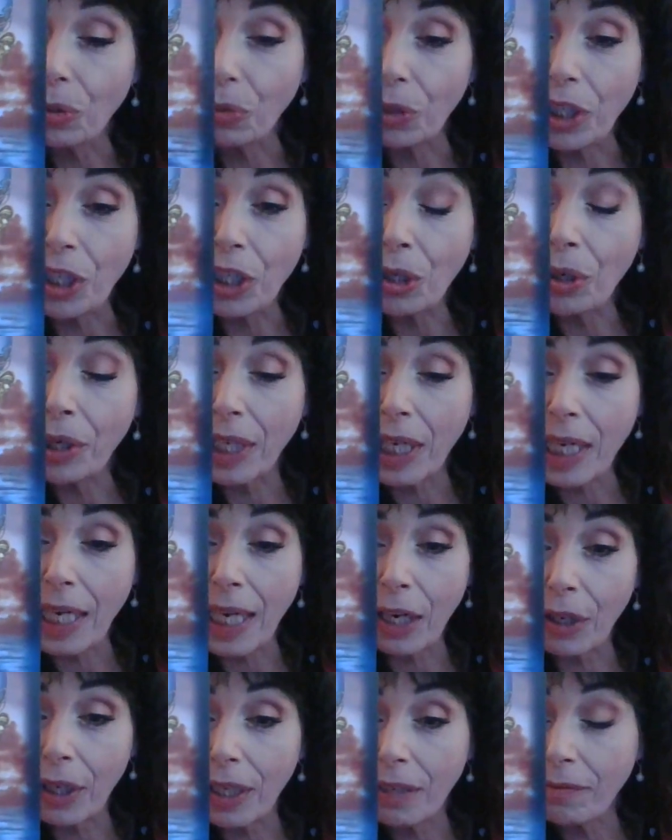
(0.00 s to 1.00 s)
renewal in an
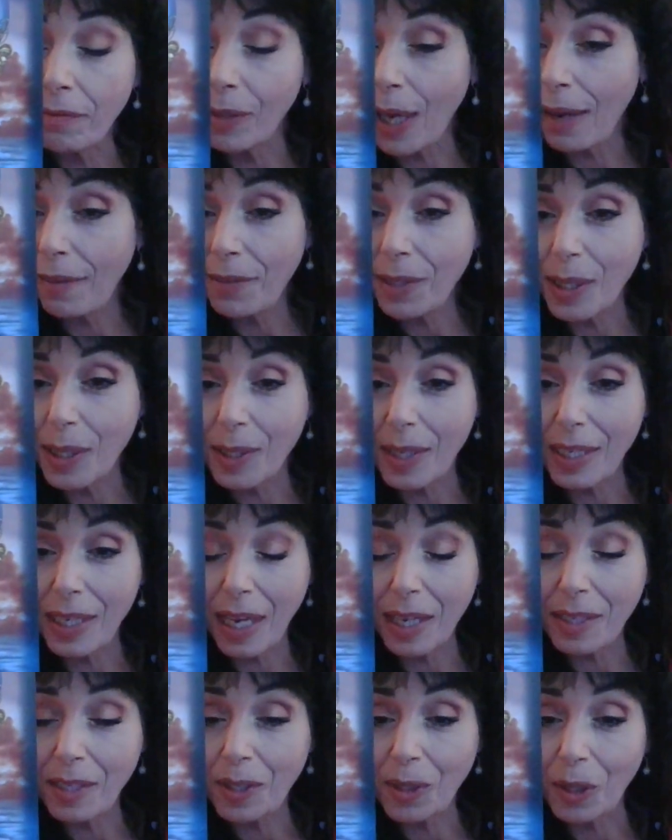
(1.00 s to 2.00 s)
area of life doesn't
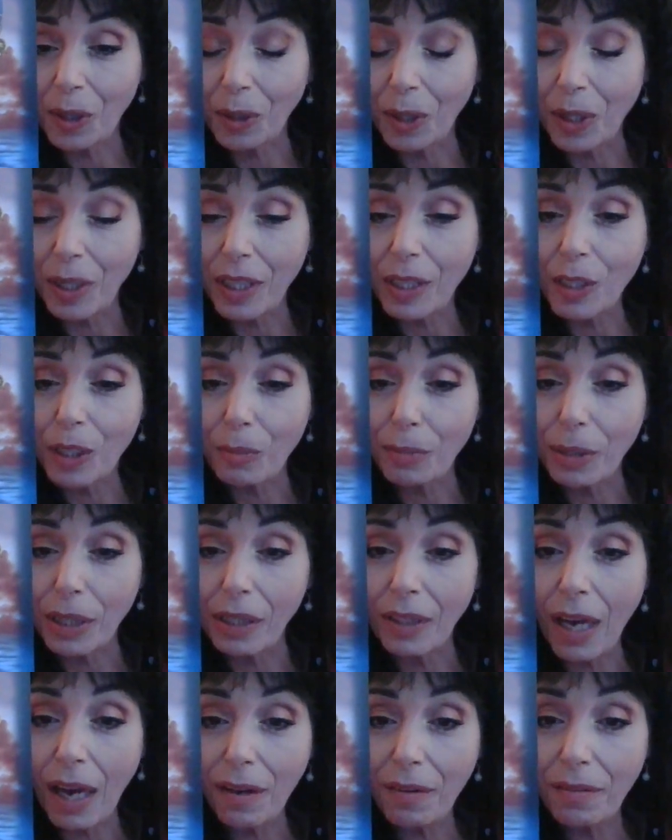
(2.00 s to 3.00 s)
necessarily need to be
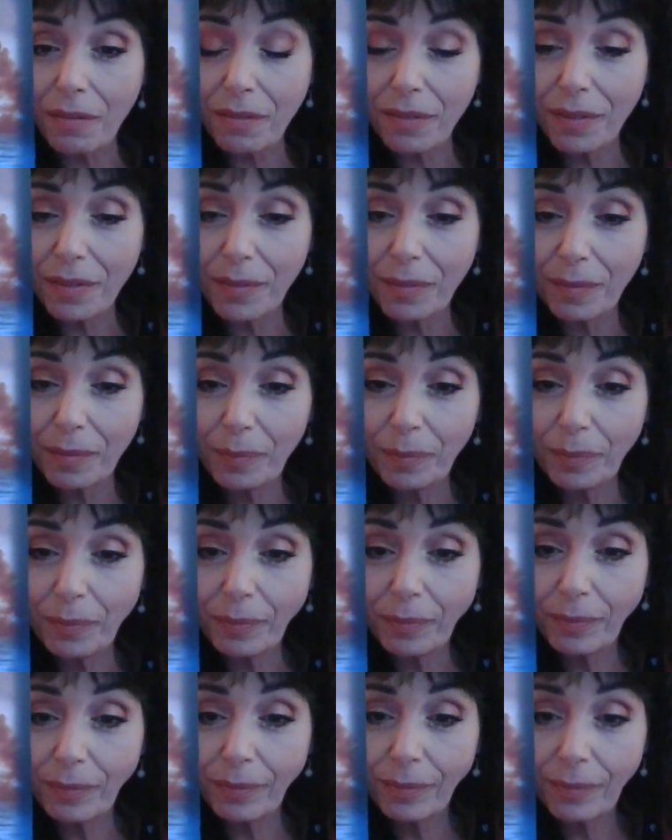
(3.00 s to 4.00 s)
love.
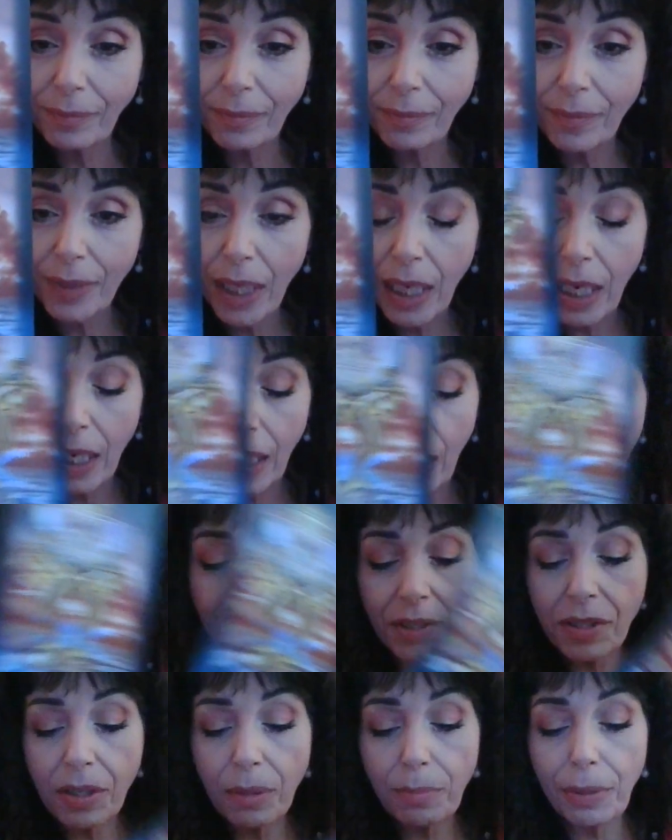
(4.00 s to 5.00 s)
Can
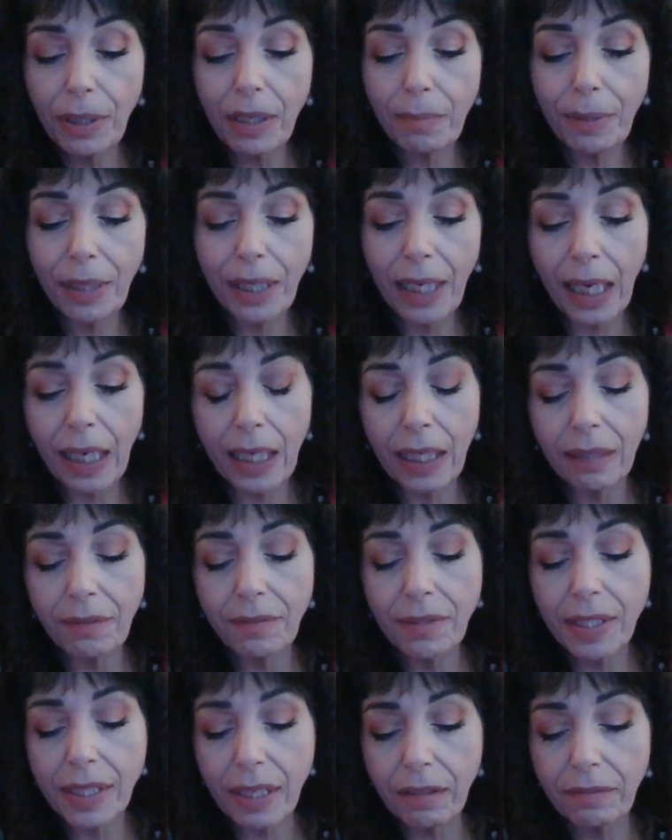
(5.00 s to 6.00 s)
also be the beginning of
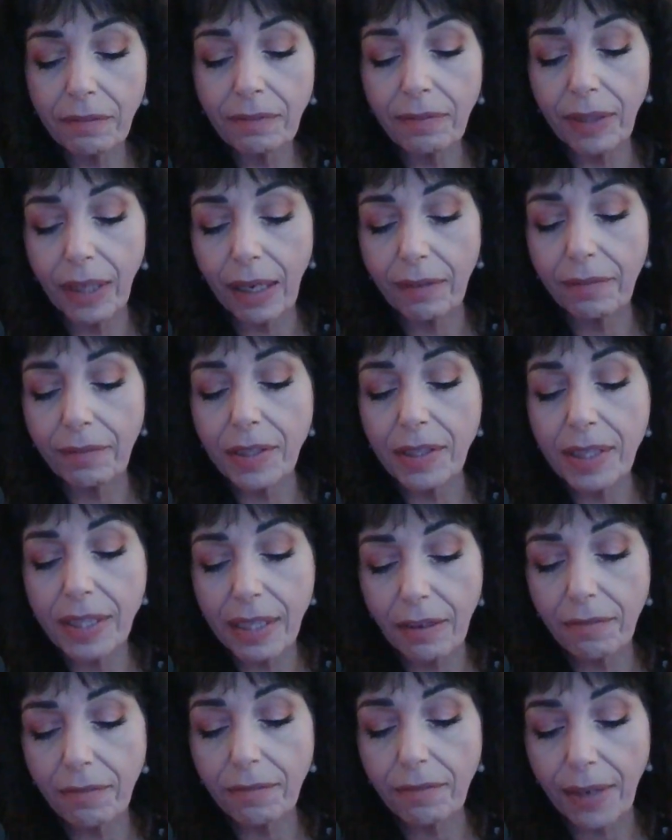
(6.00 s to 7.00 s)
self-love and
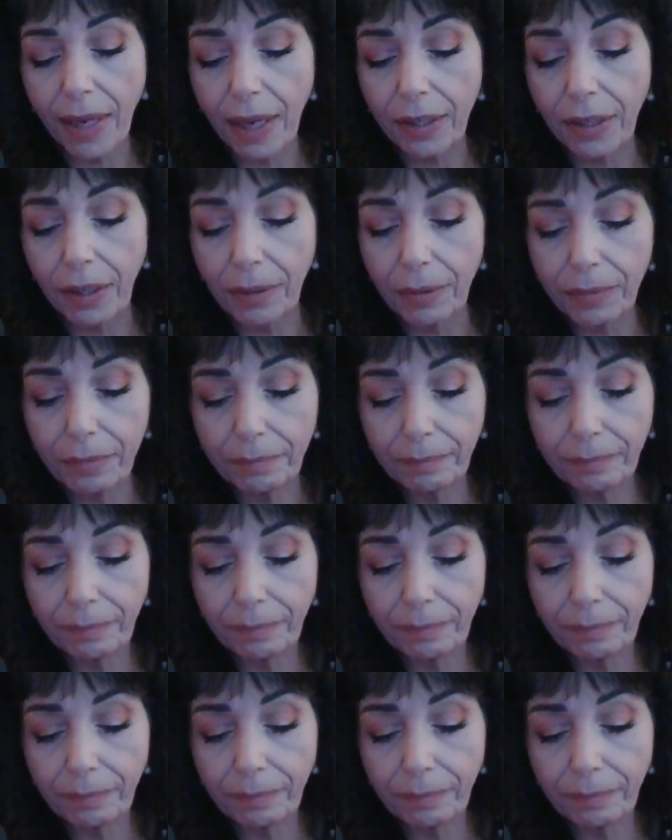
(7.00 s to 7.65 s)
self-value.